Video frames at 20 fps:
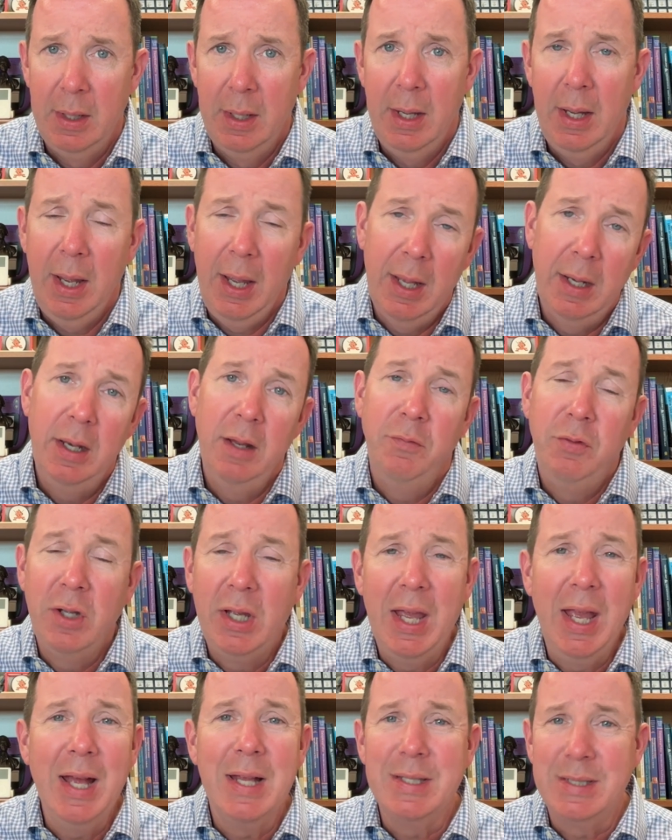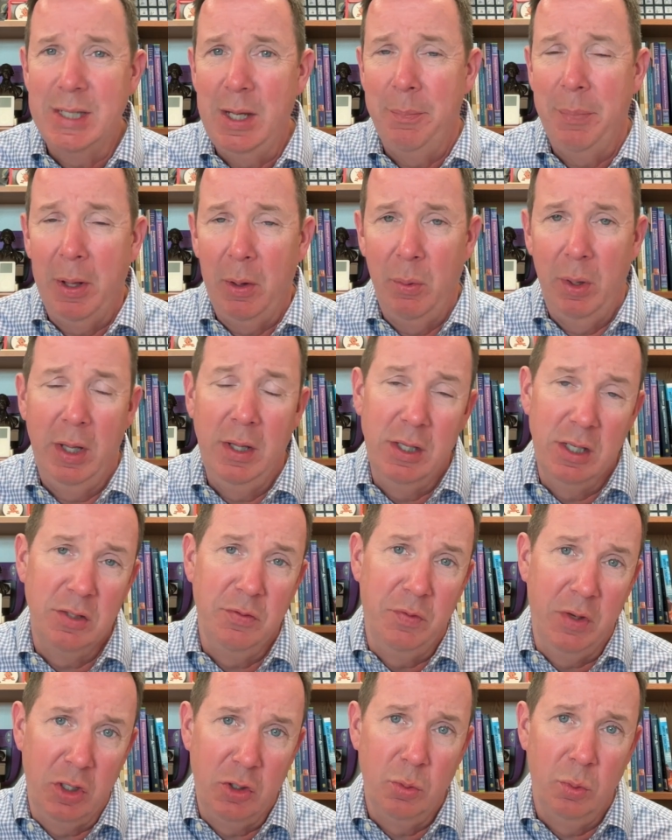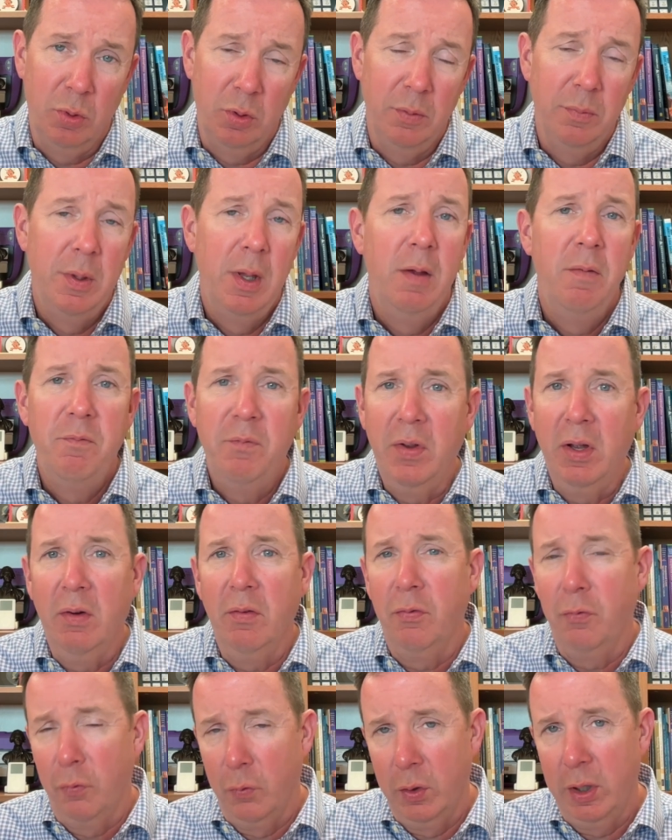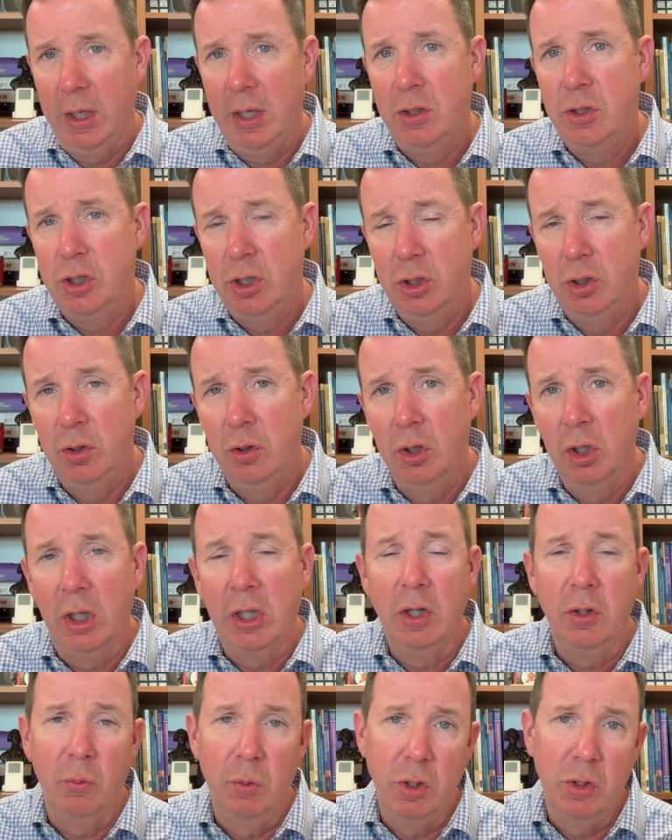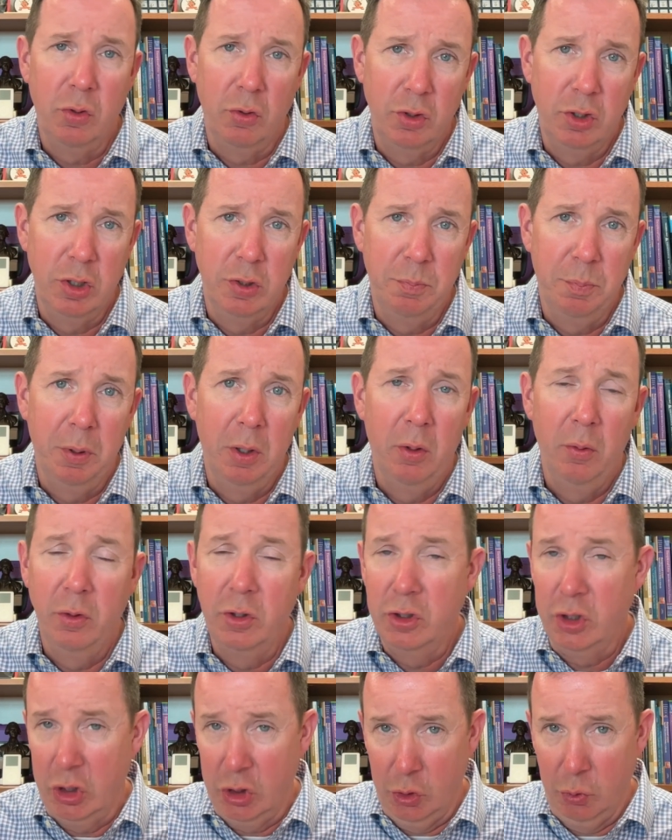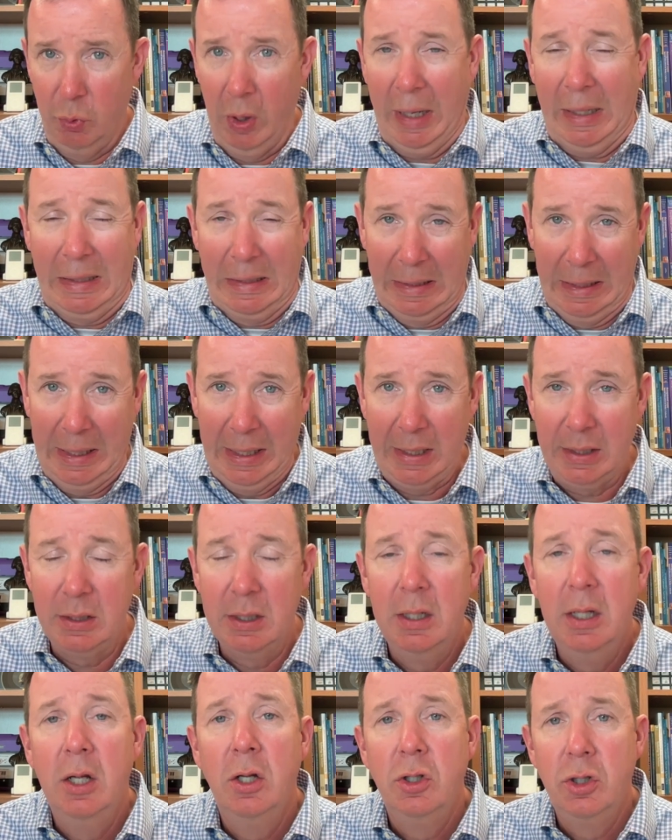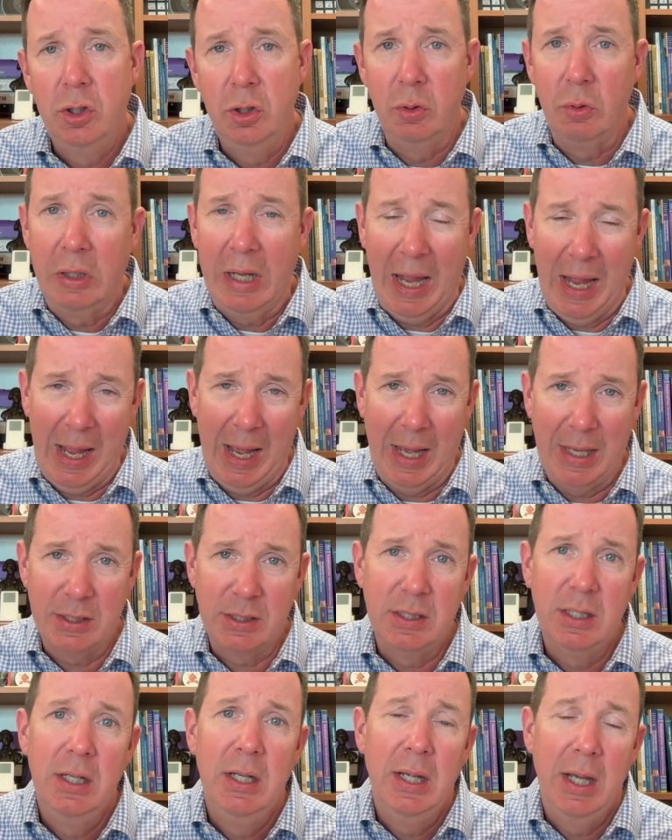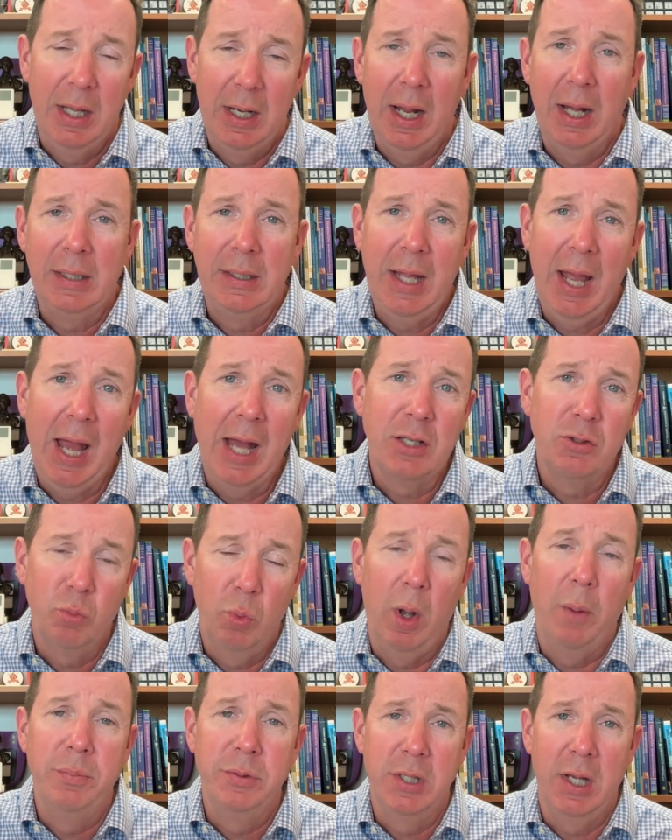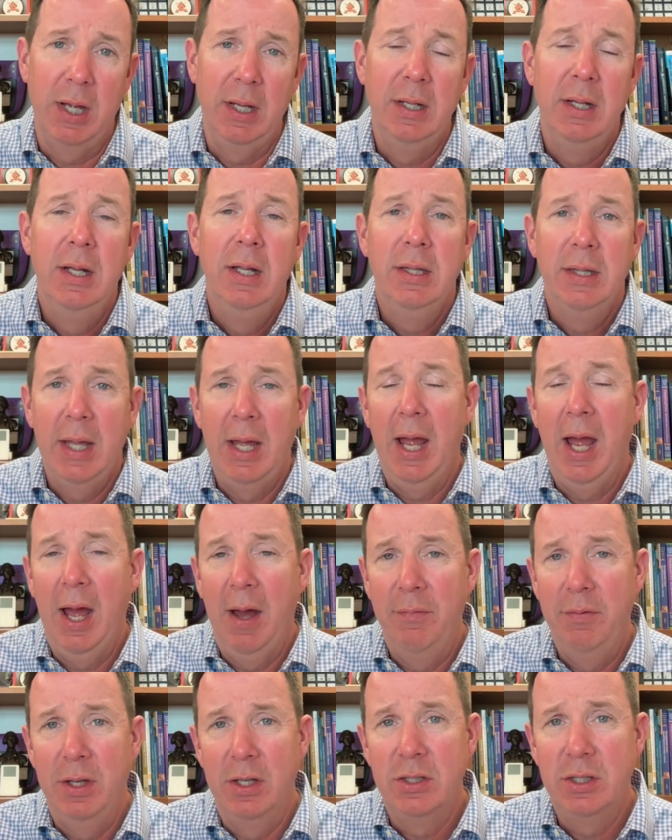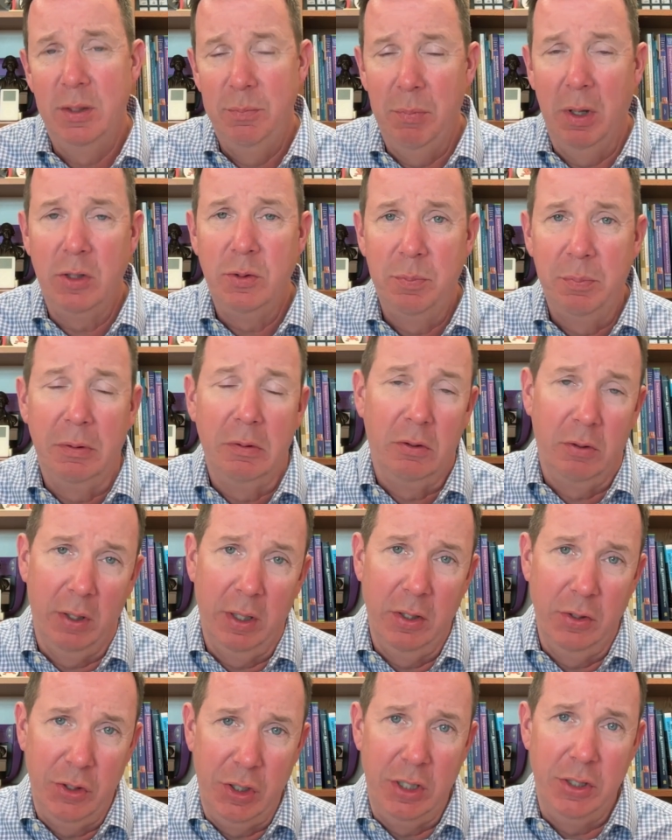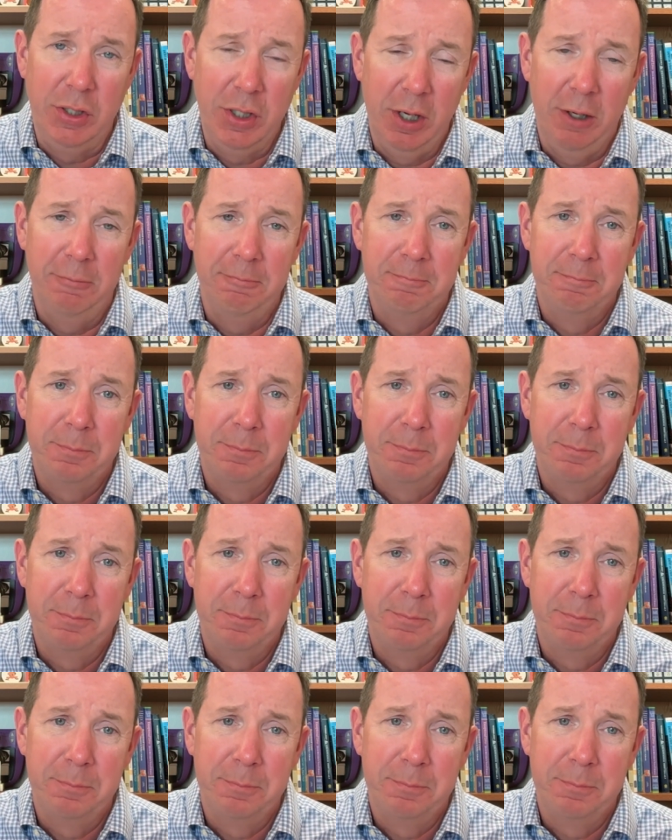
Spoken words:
And if you can't see it, by the way, in this visual, feel free to look at the resources below, and there's a direct link to CAST, and on CAST's website, they have this in much greater detail.